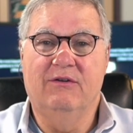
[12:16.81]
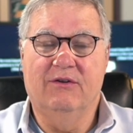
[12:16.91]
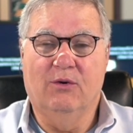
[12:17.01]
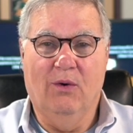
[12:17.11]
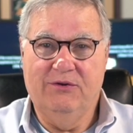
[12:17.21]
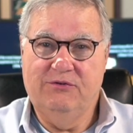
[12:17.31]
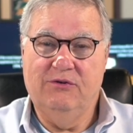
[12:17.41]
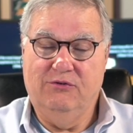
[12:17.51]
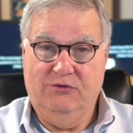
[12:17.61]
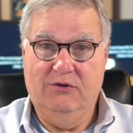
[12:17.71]
to the
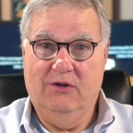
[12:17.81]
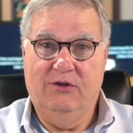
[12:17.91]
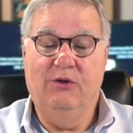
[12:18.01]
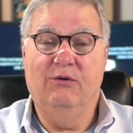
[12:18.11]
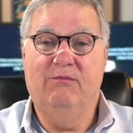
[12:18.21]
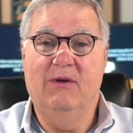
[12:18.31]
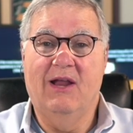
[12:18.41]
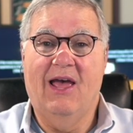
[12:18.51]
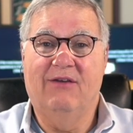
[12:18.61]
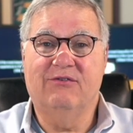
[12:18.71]
questions you've
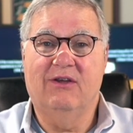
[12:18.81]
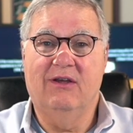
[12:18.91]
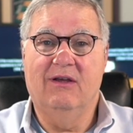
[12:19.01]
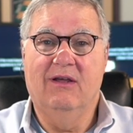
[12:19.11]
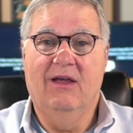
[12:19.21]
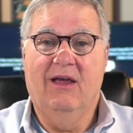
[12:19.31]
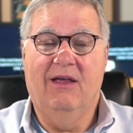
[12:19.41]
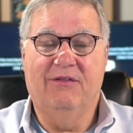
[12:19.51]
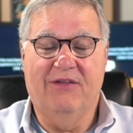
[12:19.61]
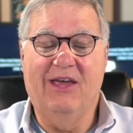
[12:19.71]
been asking.
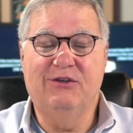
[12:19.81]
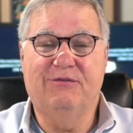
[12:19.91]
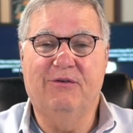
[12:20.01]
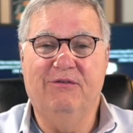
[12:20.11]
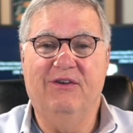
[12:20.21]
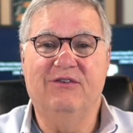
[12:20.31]
And thanks for